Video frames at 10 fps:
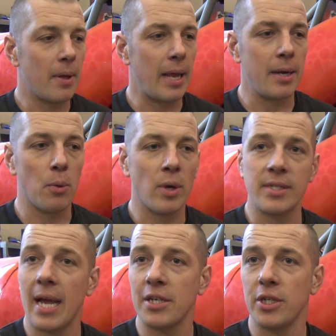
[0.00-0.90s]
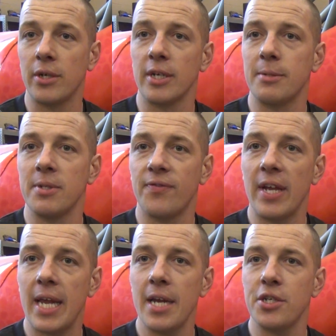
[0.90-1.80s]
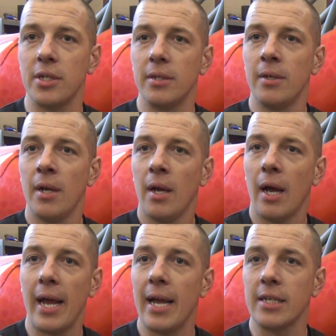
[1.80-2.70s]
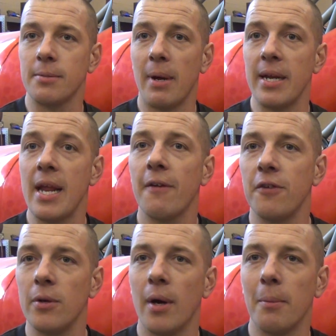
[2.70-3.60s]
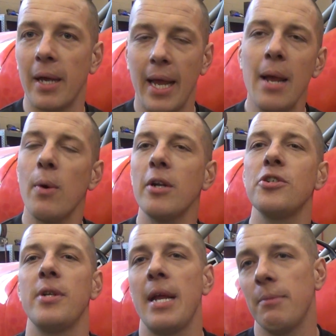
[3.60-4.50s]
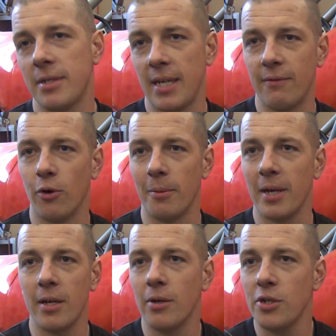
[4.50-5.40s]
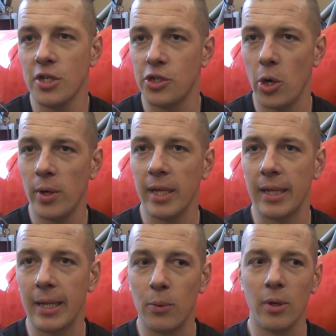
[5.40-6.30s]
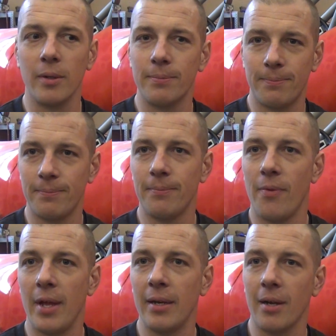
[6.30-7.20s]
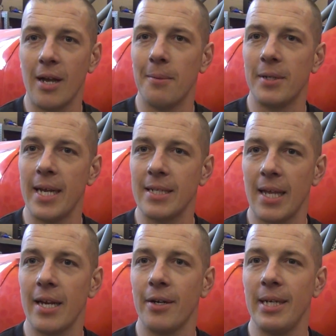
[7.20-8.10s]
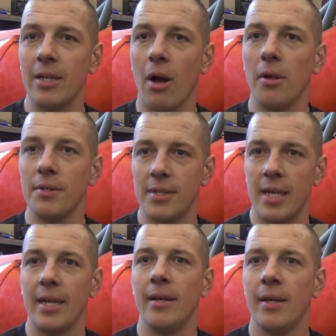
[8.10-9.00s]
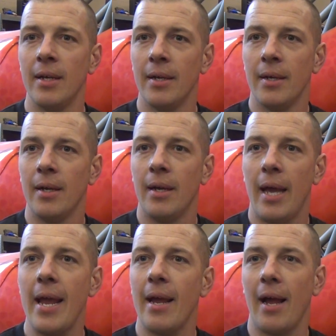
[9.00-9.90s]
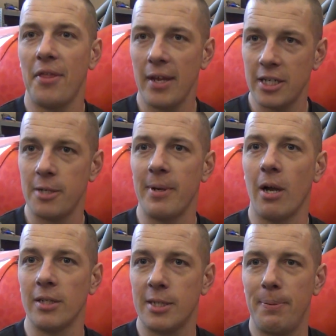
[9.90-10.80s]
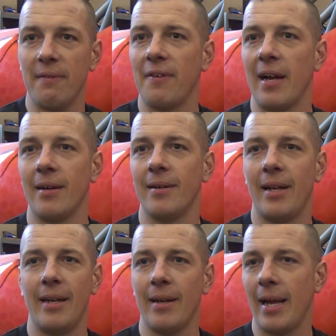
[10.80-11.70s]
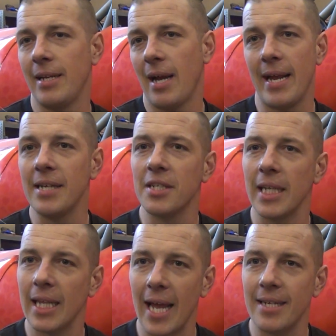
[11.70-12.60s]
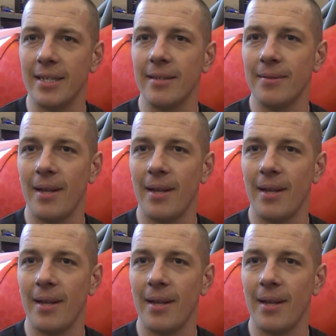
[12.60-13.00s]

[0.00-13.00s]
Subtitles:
And it was actually Christmas vacation. I asked my nephew, I'm like, hey, why don't you name this thing for me? You know, just jokingly. Well, then a couple of days later, he called and said, hey, I think it should be called Spitfire. And I instantly liked it.